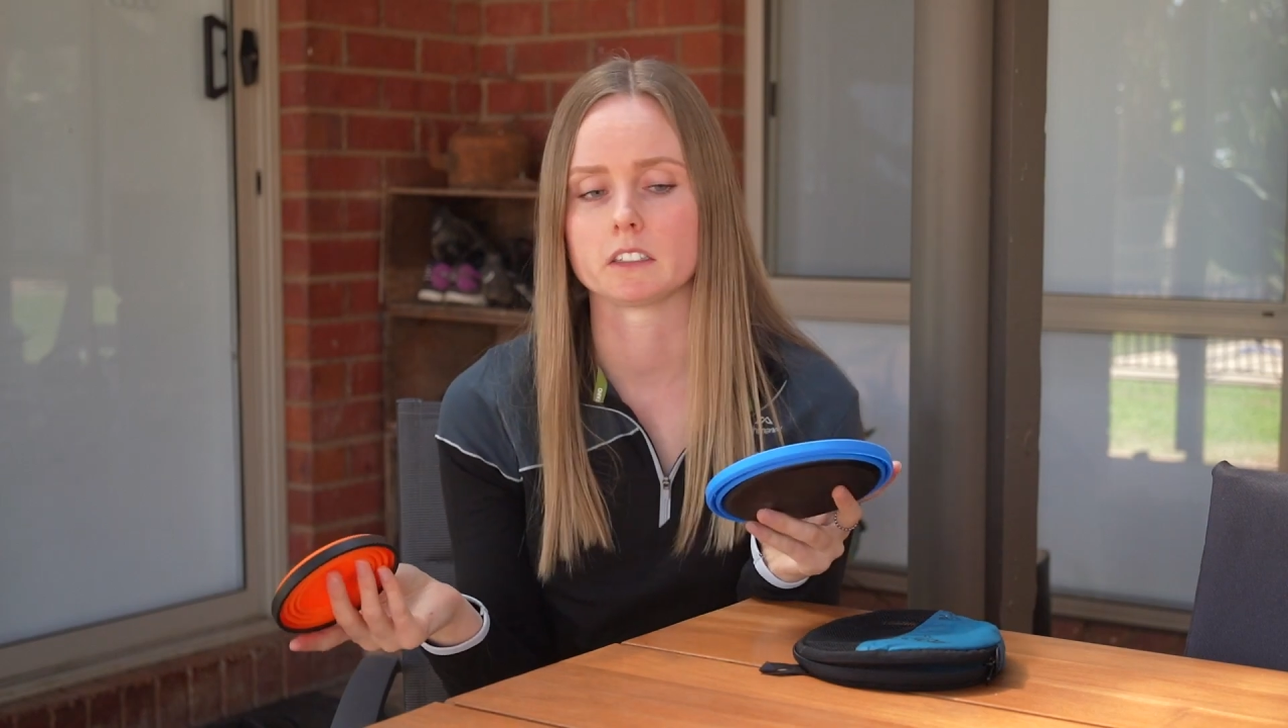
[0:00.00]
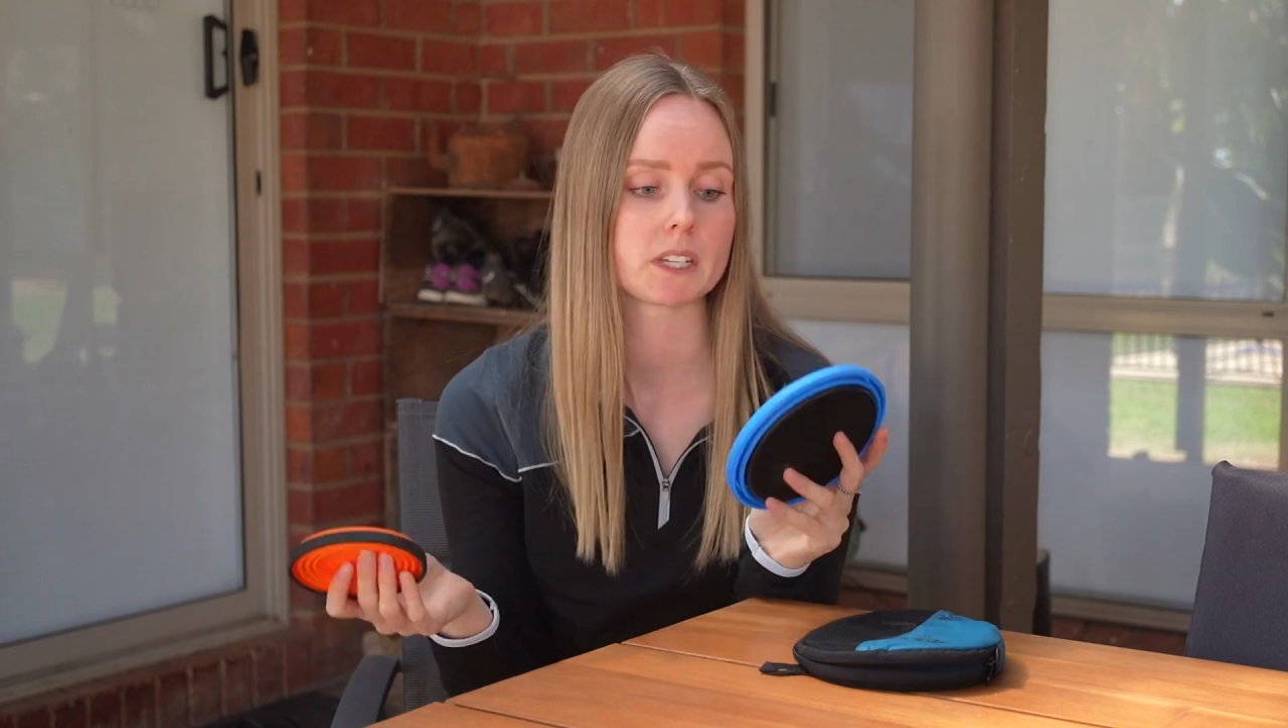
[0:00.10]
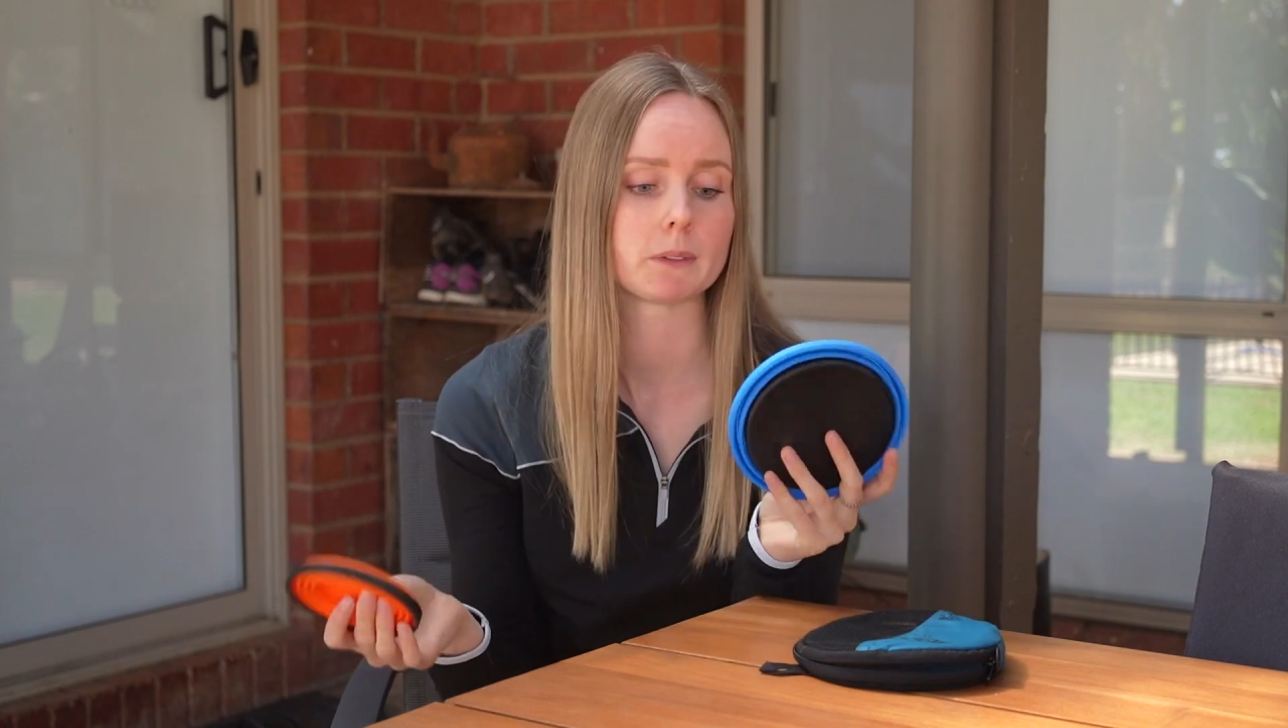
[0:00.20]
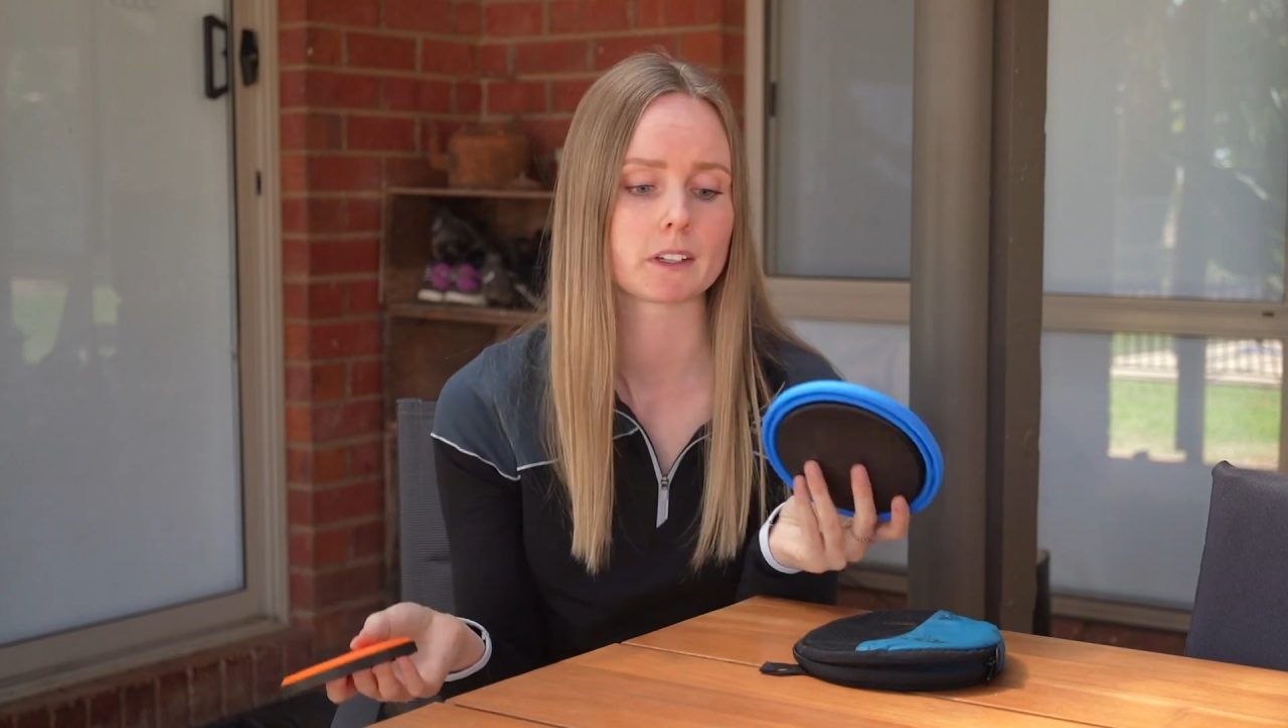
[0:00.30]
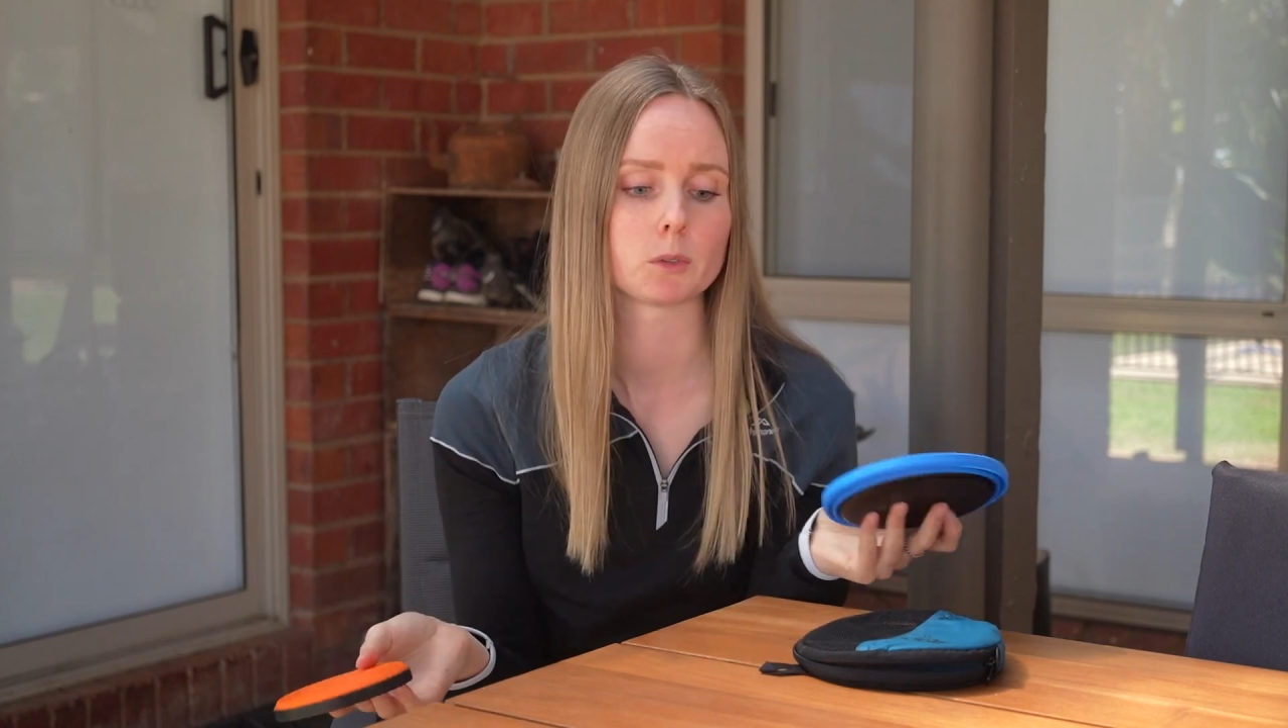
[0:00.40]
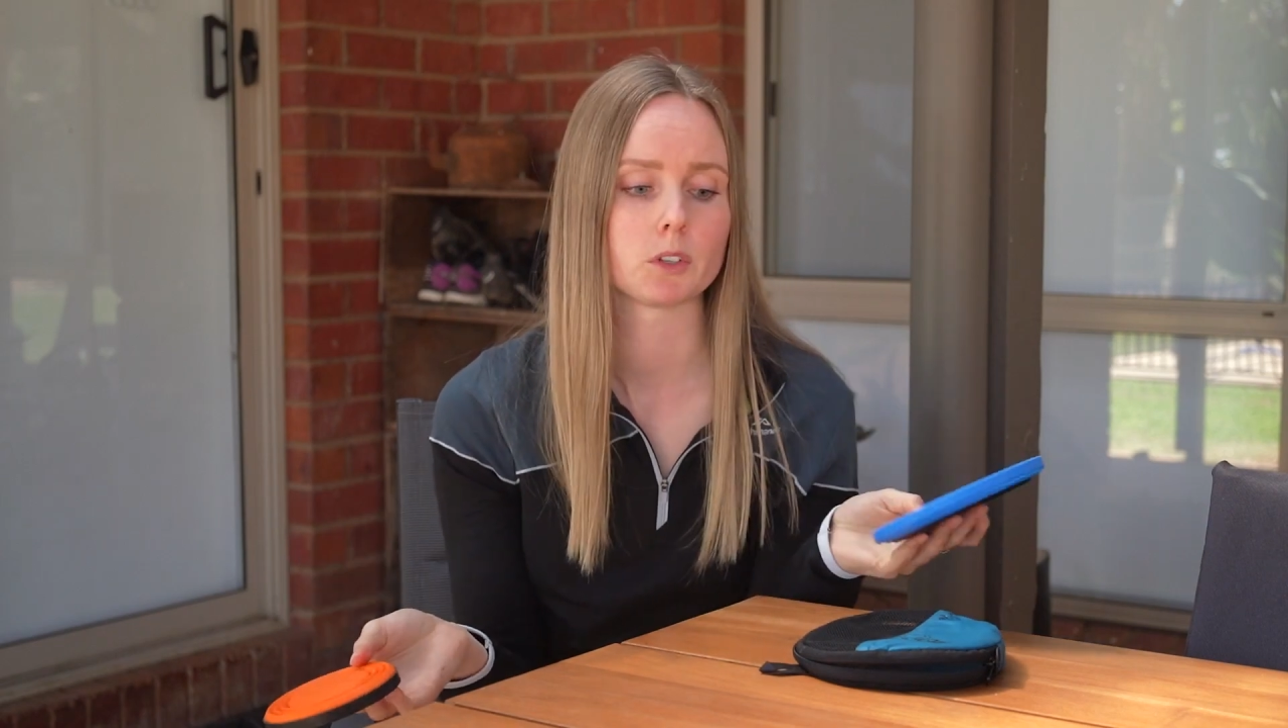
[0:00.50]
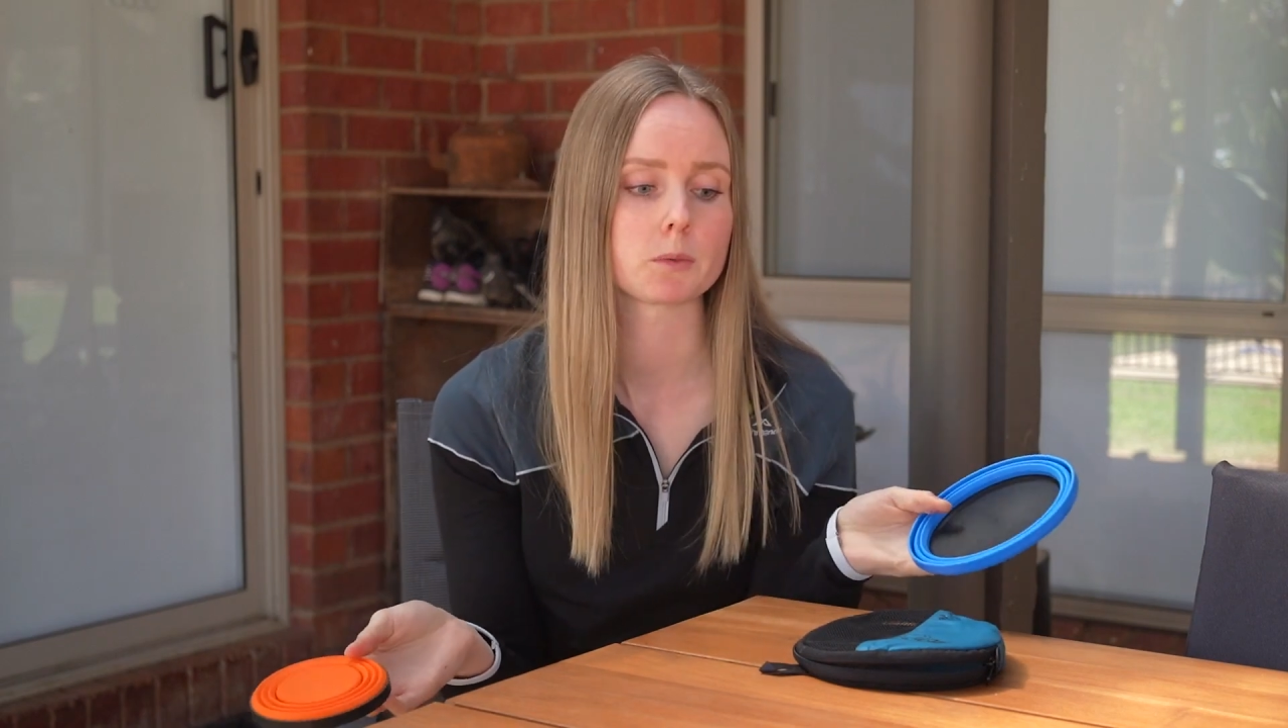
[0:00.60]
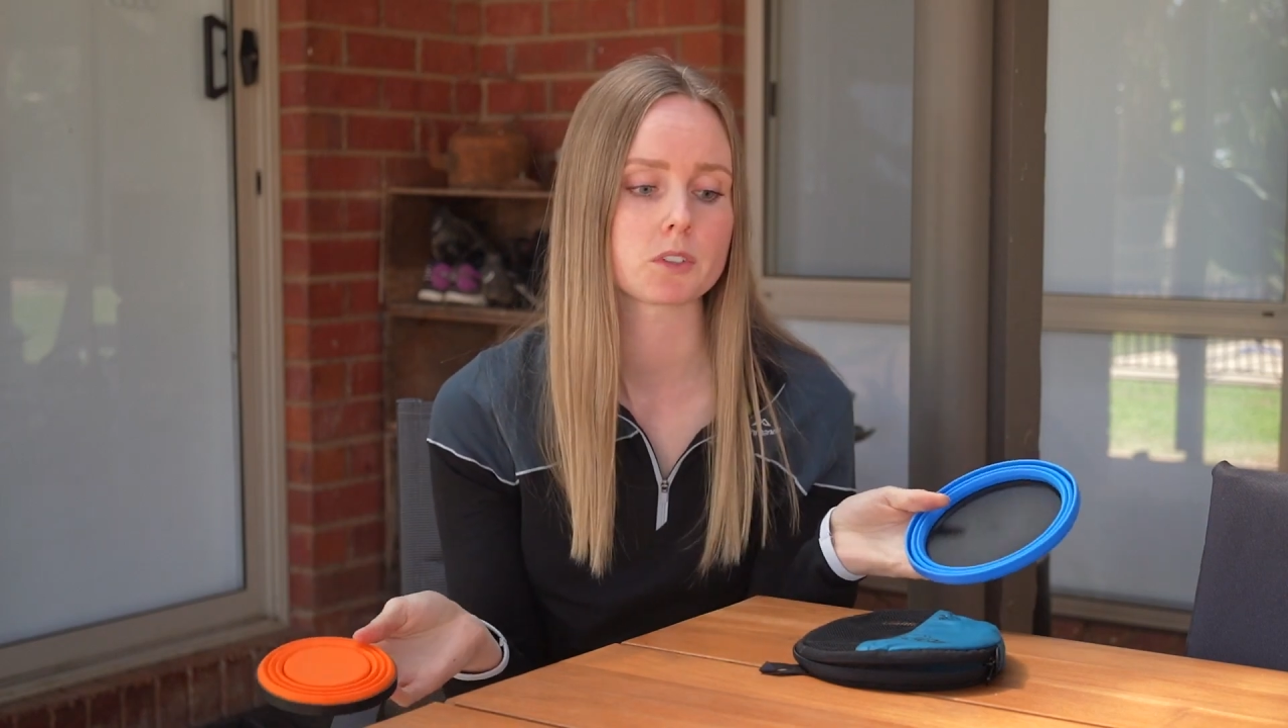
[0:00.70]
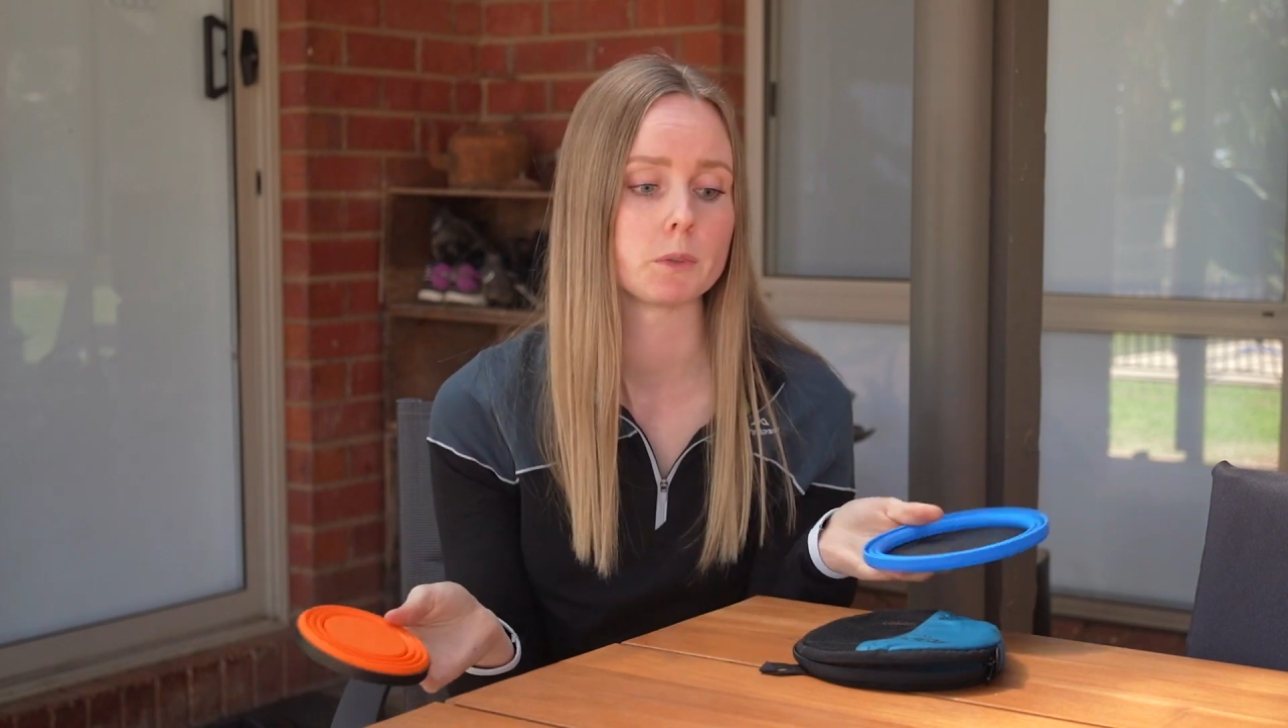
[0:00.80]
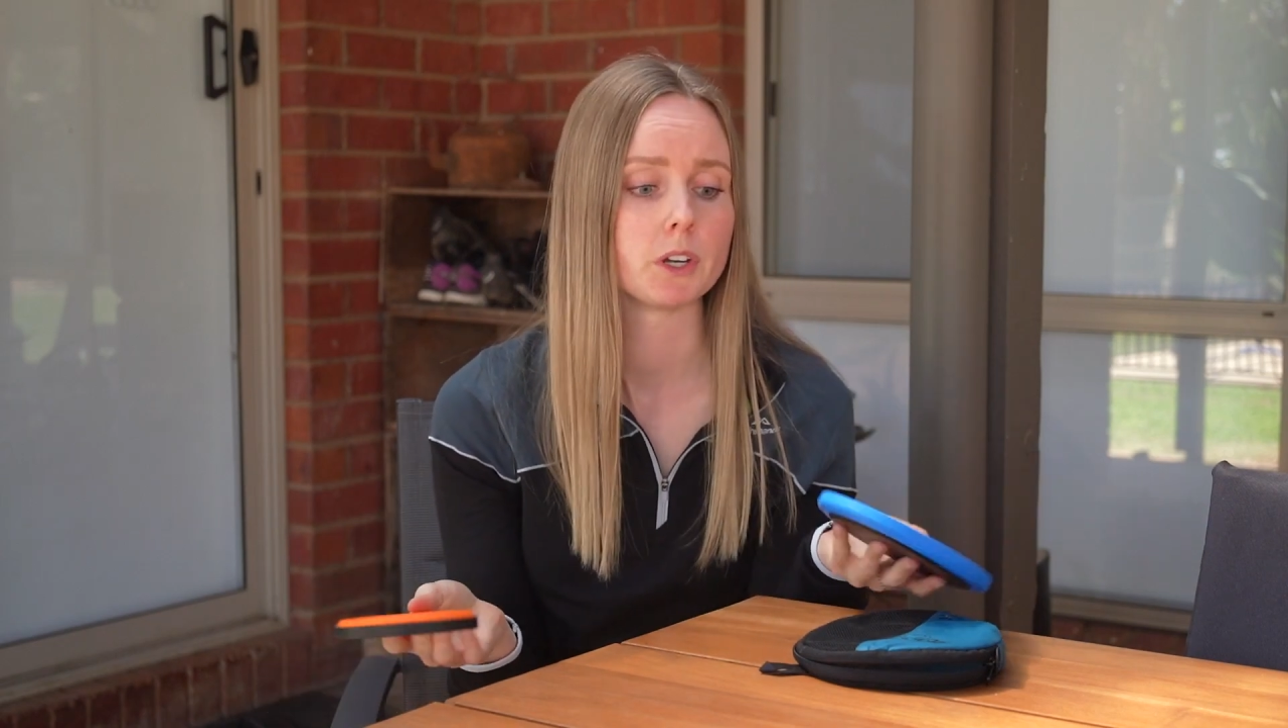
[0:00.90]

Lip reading: It seemed like a good option.